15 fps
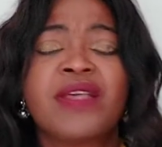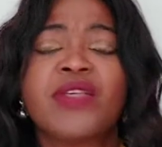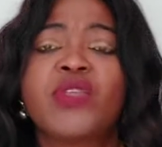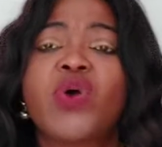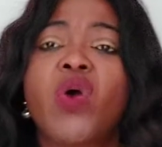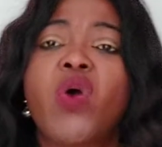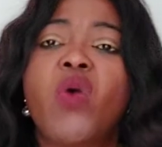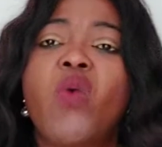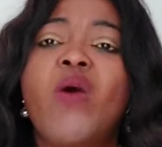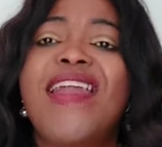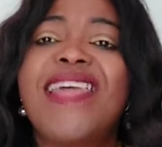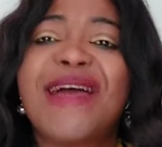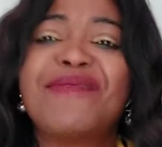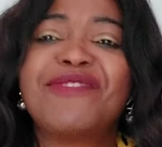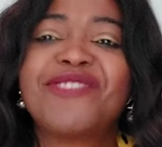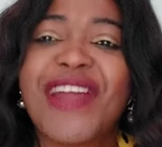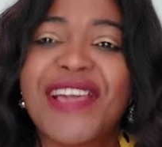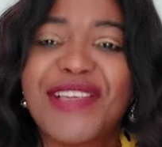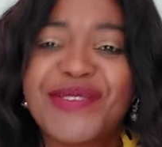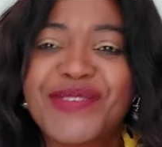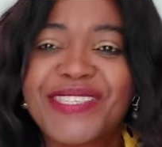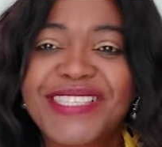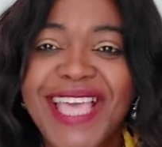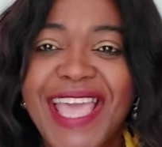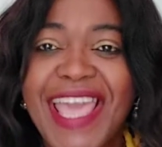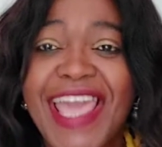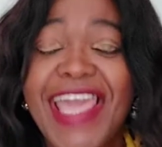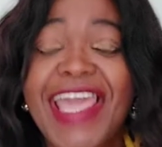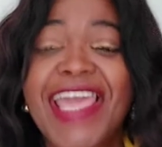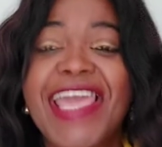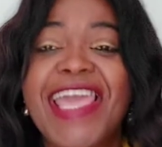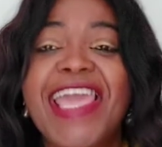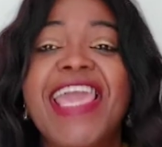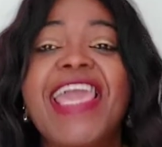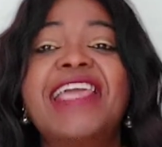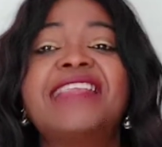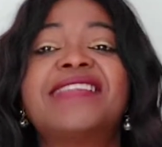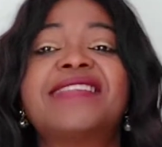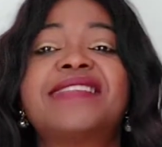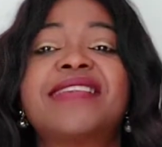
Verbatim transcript: So what I'm trying to say is